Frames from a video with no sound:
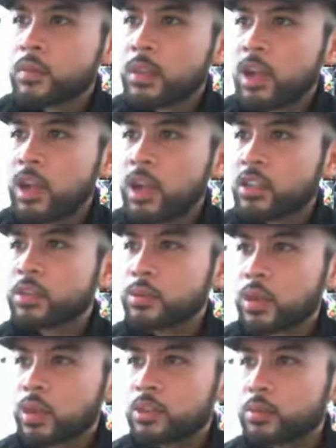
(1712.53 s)
Awesome.
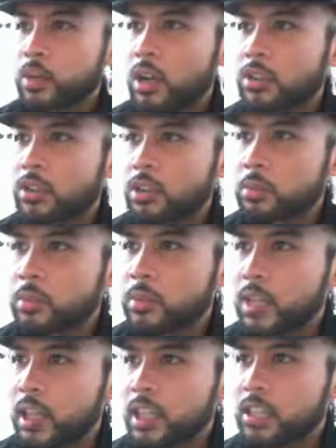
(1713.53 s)

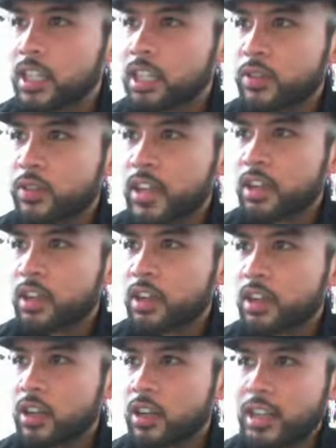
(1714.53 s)
Thanks for adding on
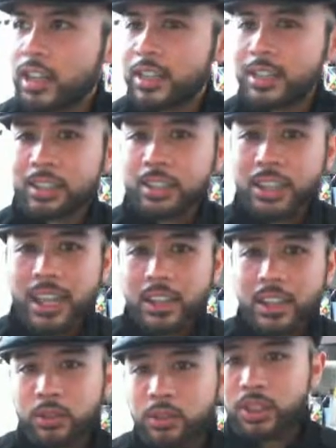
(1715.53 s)
to that. And yeah, those are